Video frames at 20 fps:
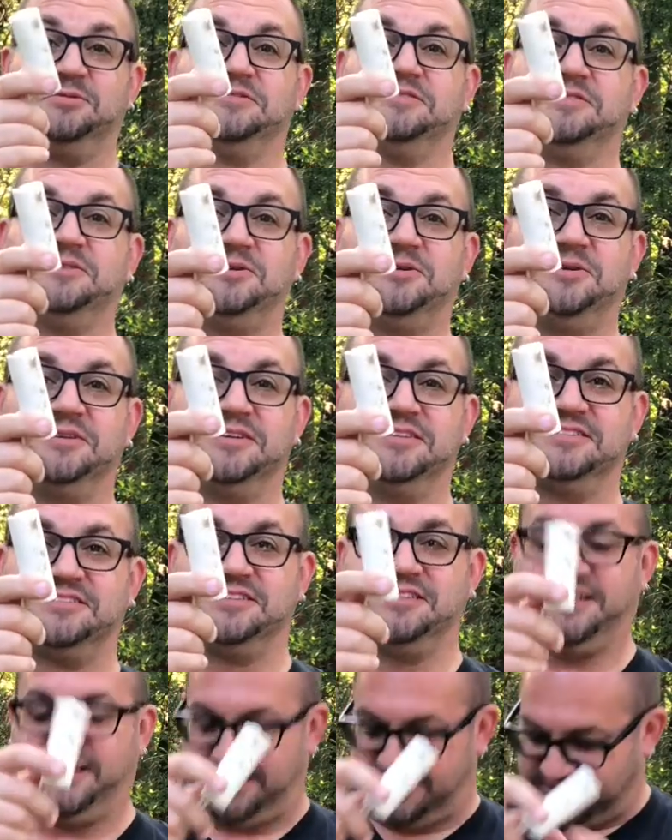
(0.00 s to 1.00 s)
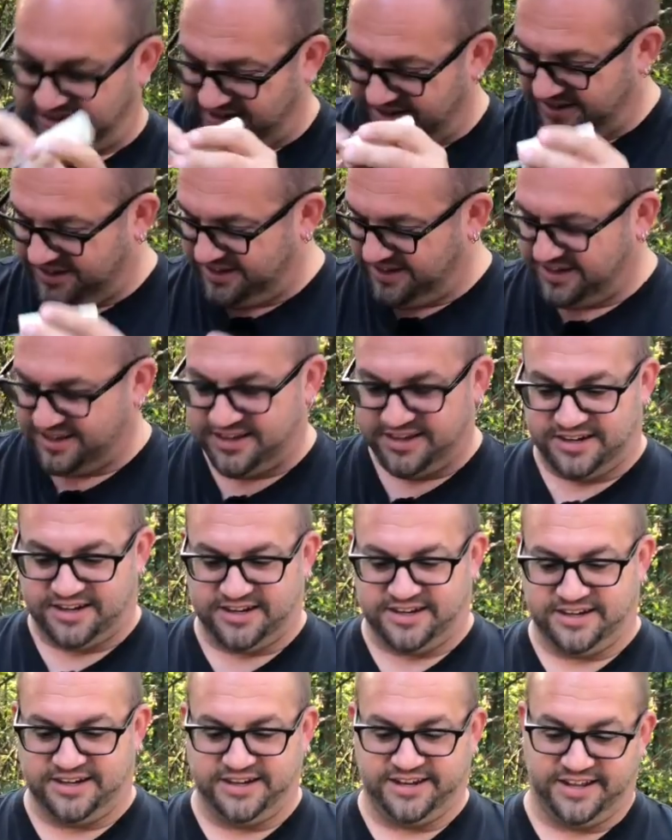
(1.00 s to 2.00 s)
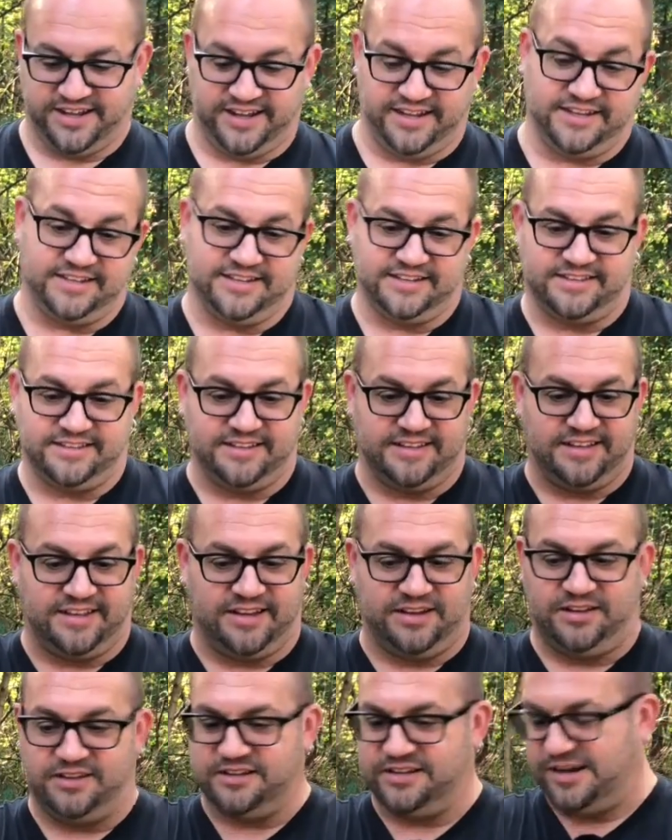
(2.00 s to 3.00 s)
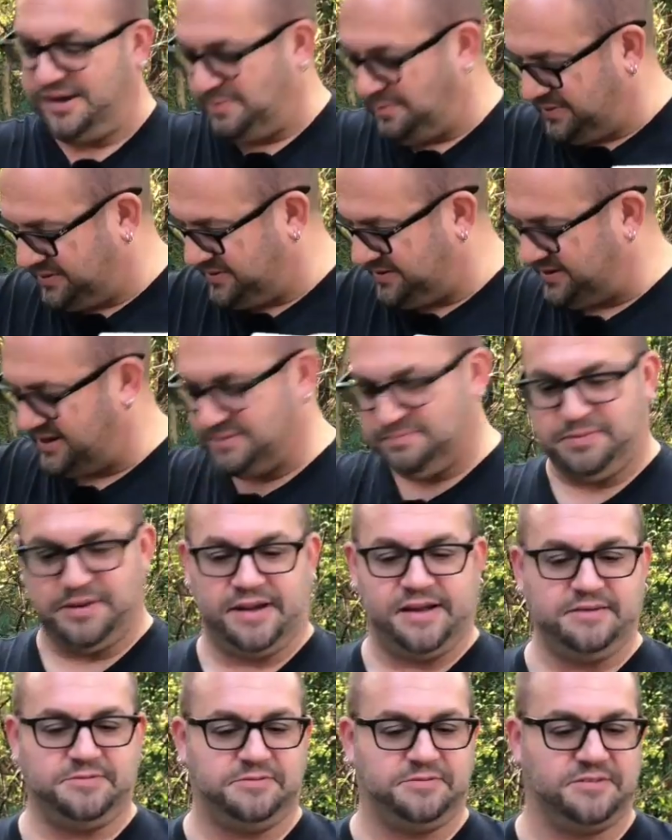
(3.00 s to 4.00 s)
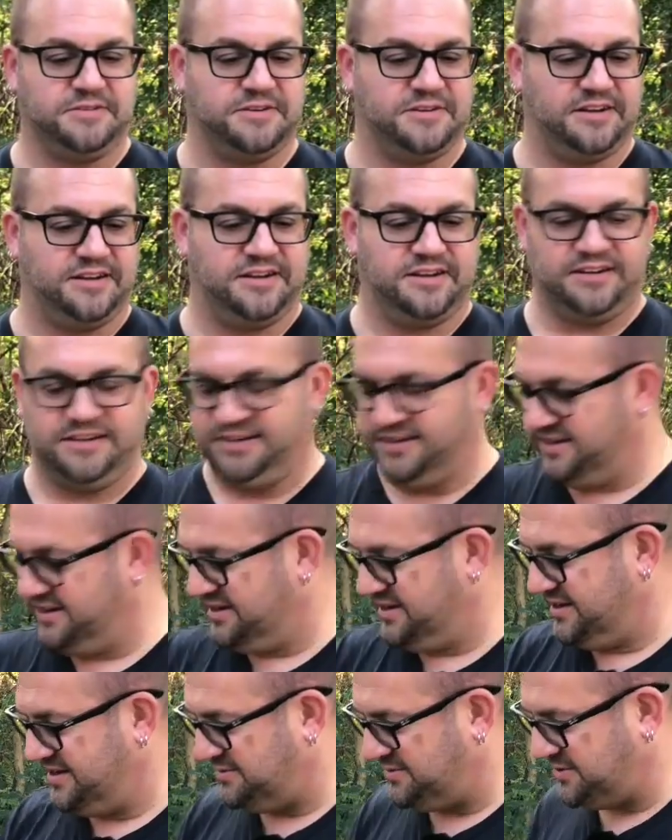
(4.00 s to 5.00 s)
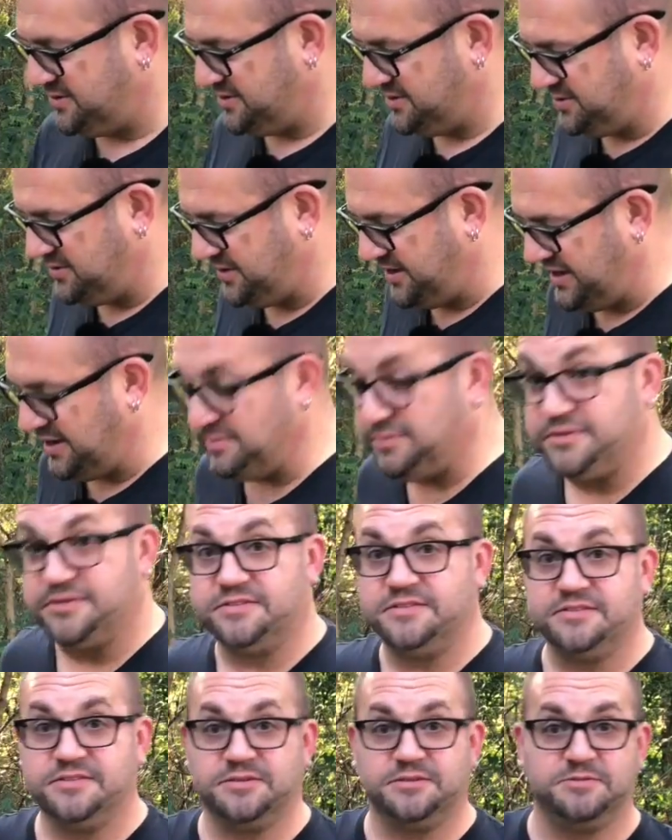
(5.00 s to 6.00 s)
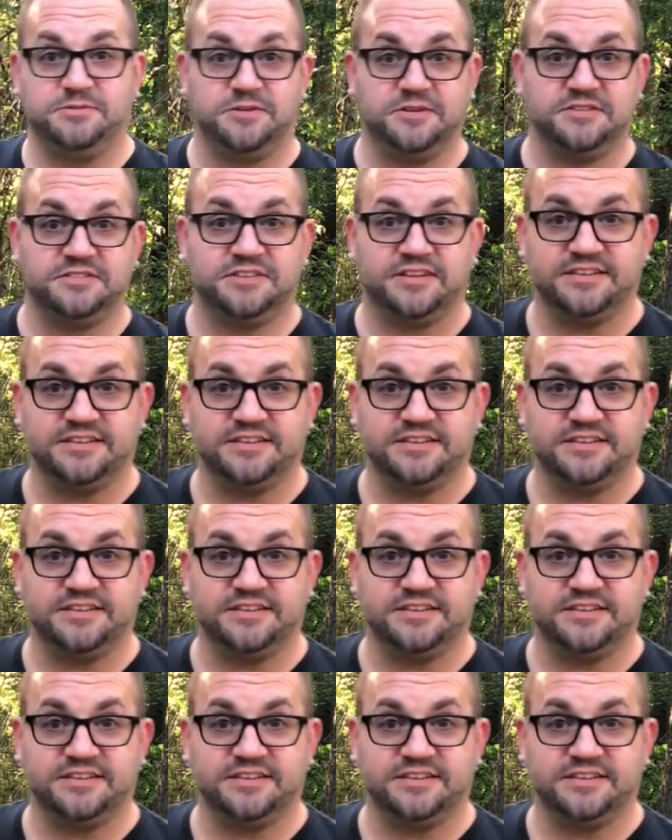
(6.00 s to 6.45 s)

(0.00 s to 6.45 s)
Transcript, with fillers: was the old insulator. Uh, and hey, it, it held up. Not bad for, uh, for a new ham and their first